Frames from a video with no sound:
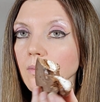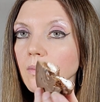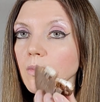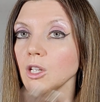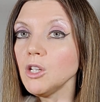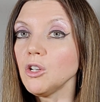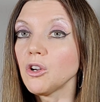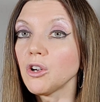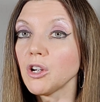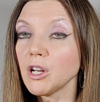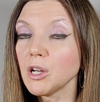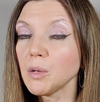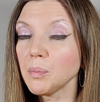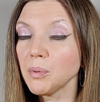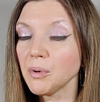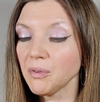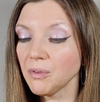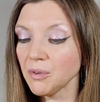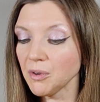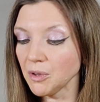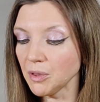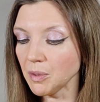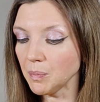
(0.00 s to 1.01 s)
you're going to
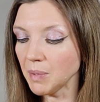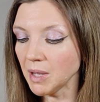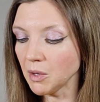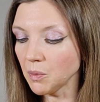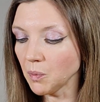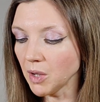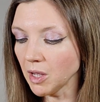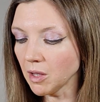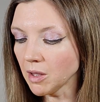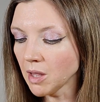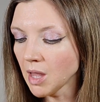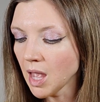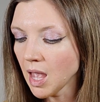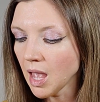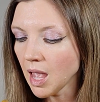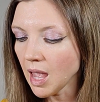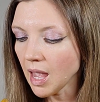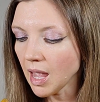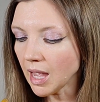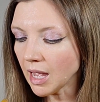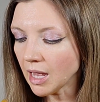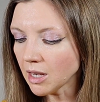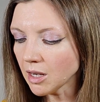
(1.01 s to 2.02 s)
prefer the Pinwheel.
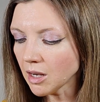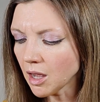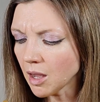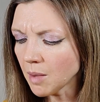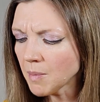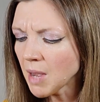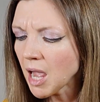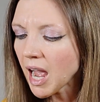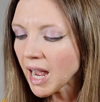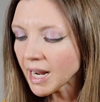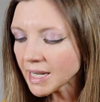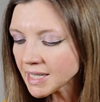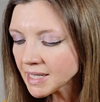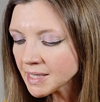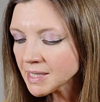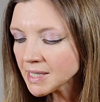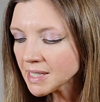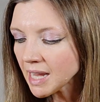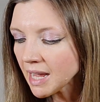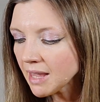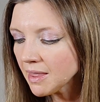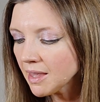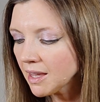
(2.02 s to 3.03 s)
And I did
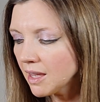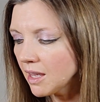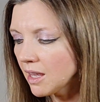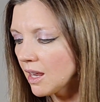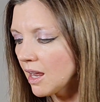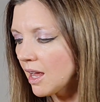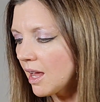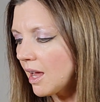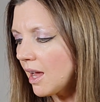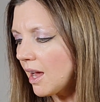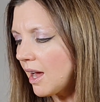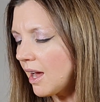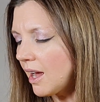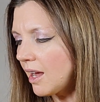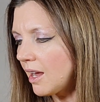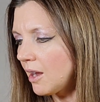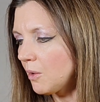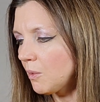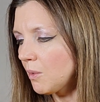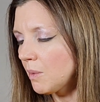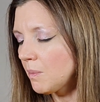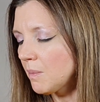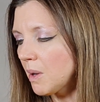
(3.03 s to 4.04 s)
say that I
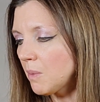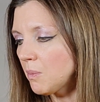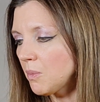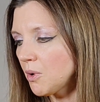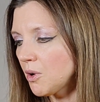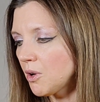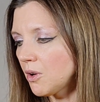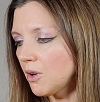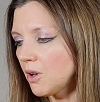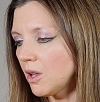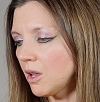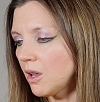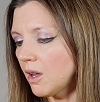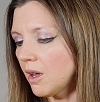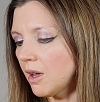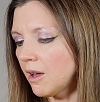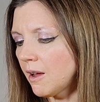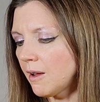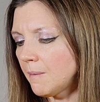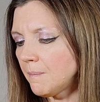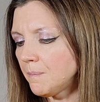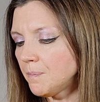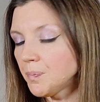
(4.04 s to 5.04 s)
remembered
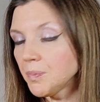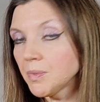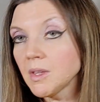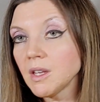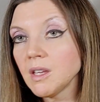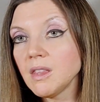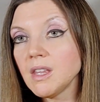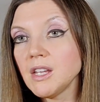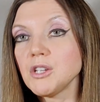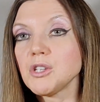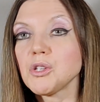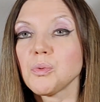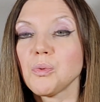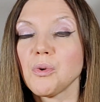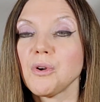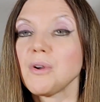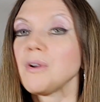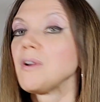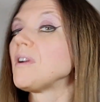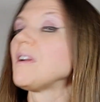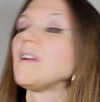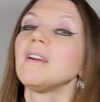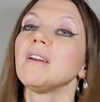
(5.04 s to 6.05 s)
these
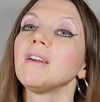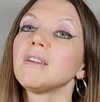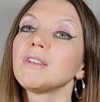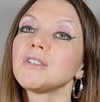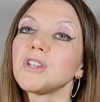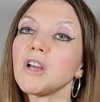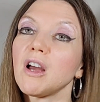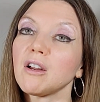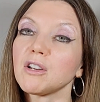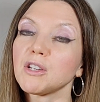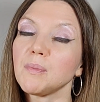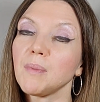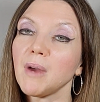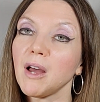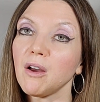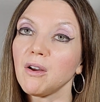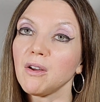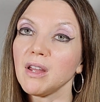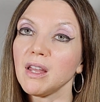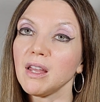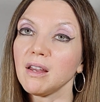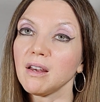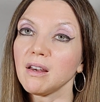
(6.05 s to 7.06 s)
were talked
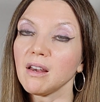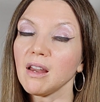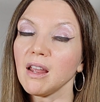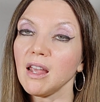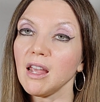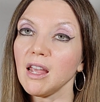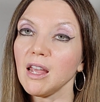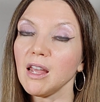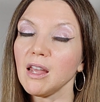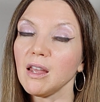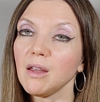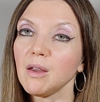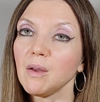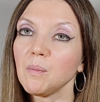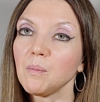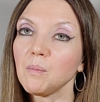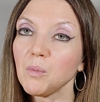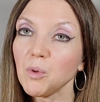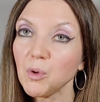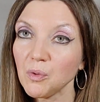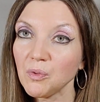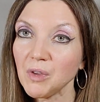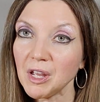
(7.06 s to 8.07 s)
about in a
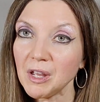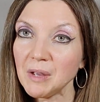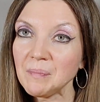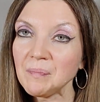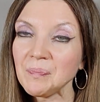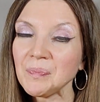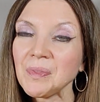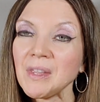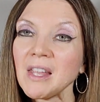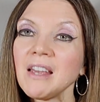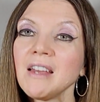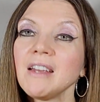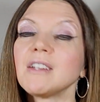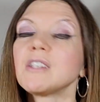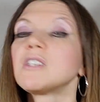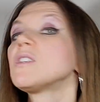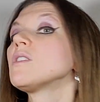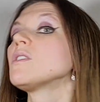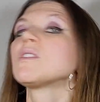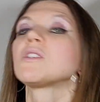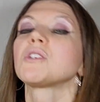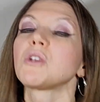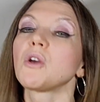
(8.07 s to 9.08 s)
movie.
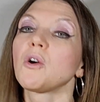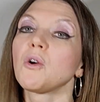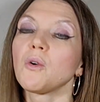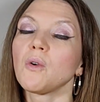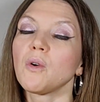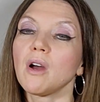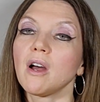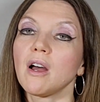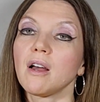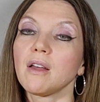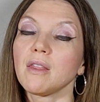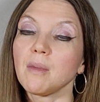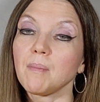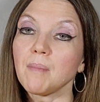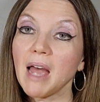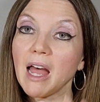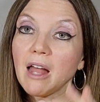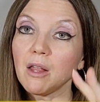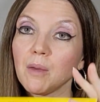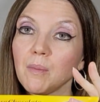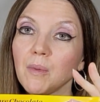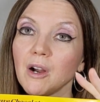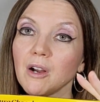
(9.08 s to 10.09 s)
So the
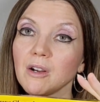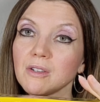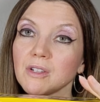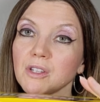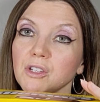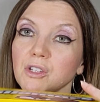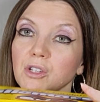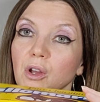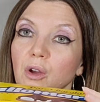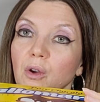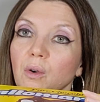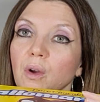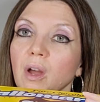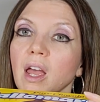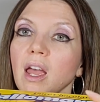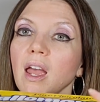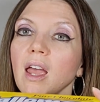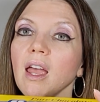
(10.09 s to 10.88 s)
Mallomars. So